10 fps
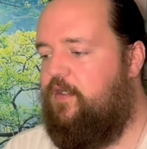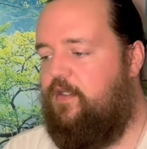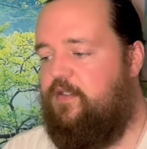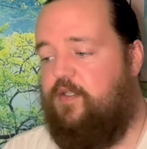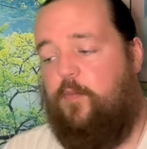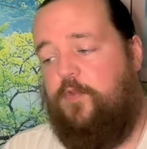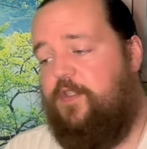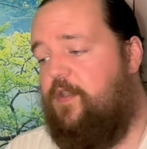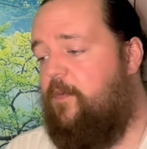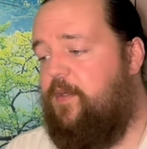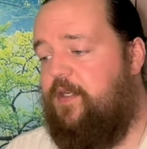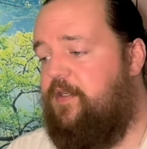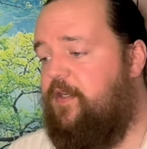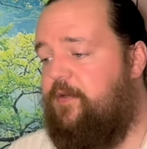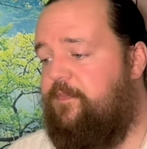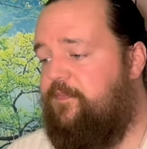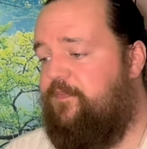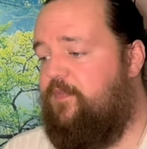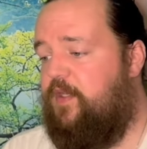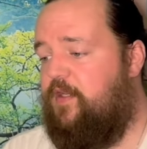Someone's coming in here,
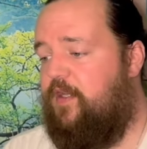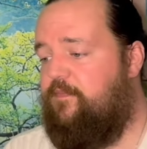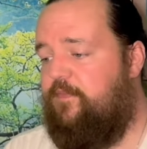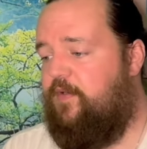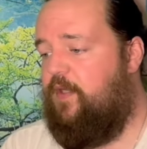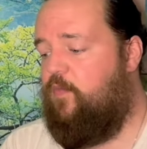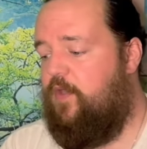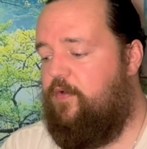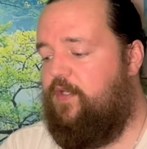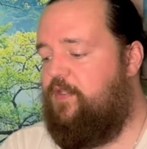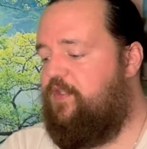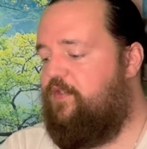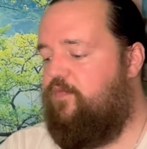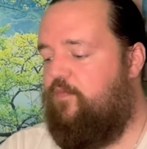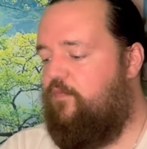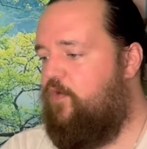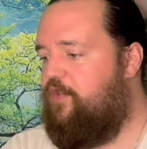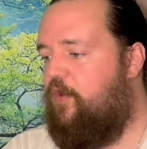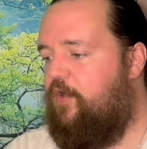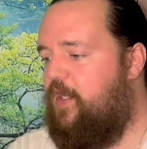okay? Like, whether it is this
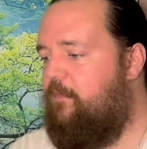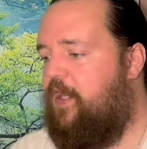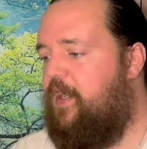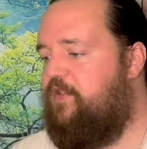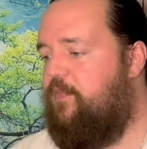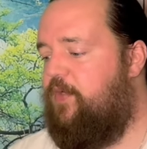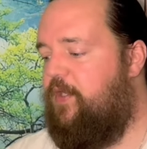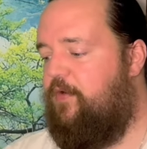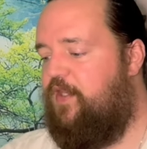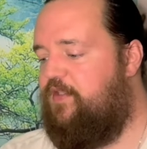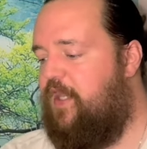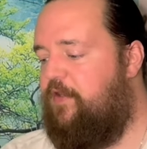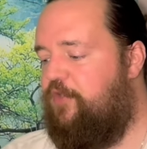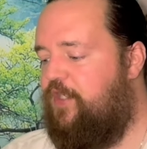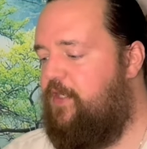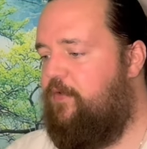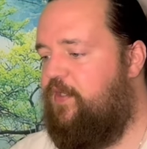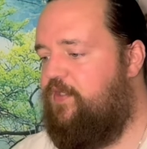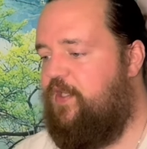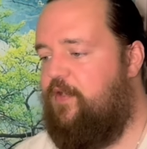returning possibly, or this energy here in
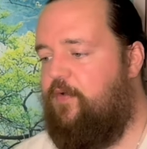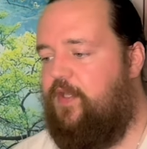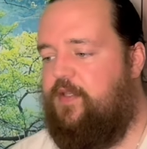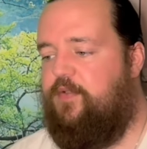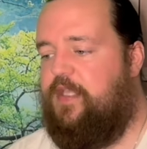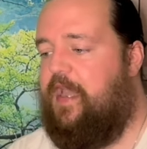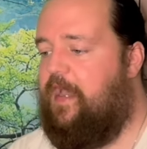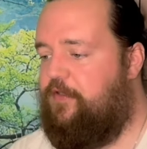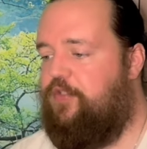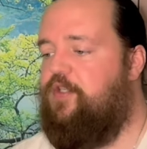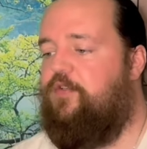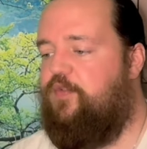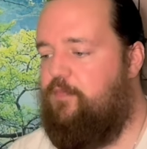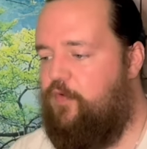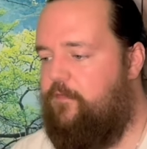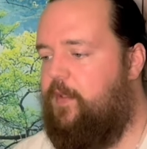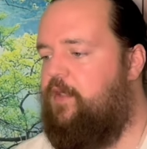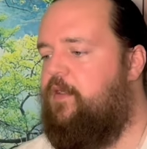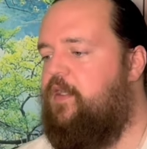the center, like there's action, there's movement.